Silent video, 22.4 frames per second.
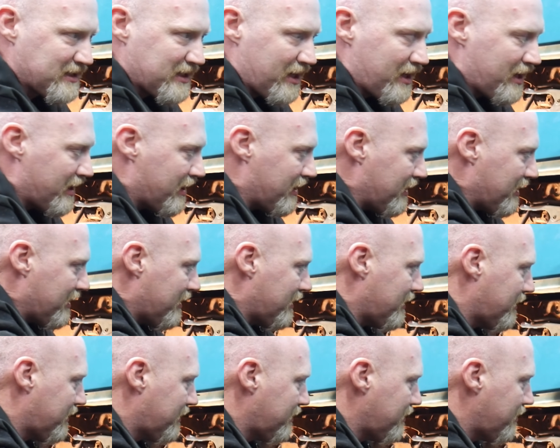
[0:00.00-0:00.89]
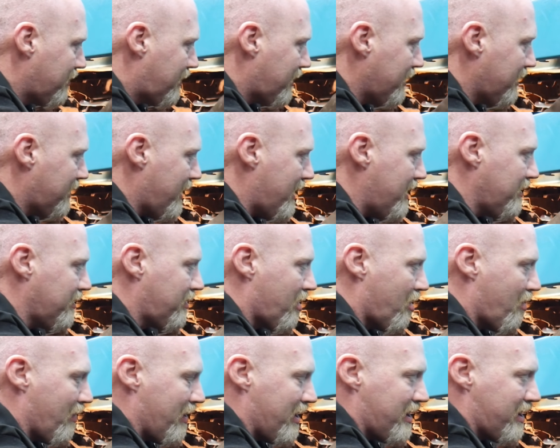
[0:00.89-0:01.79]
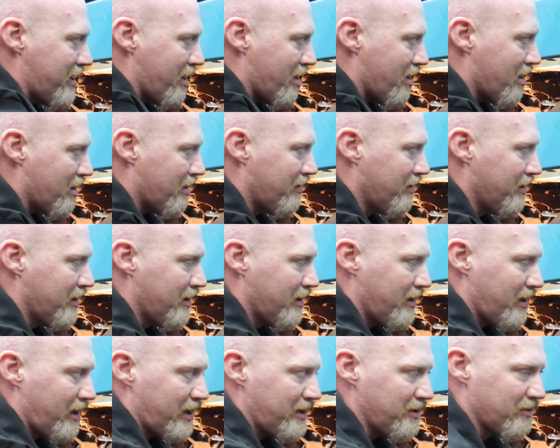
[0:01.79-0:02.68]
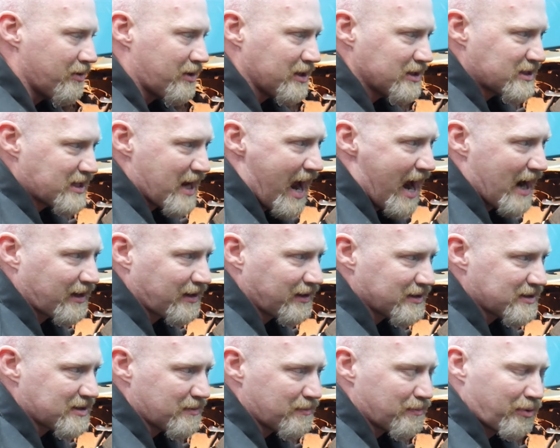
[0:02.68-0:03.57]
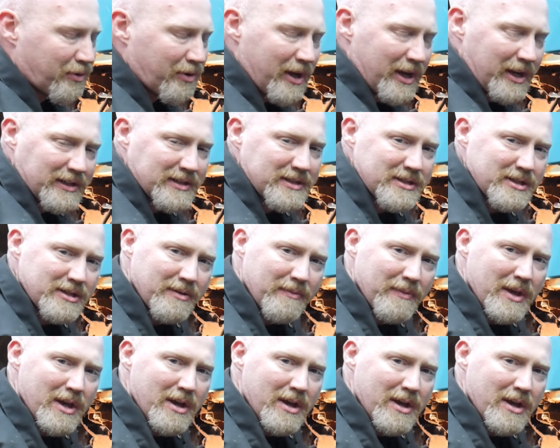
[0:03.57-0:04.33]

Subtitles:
done, you can then go in here and you can tack this in place.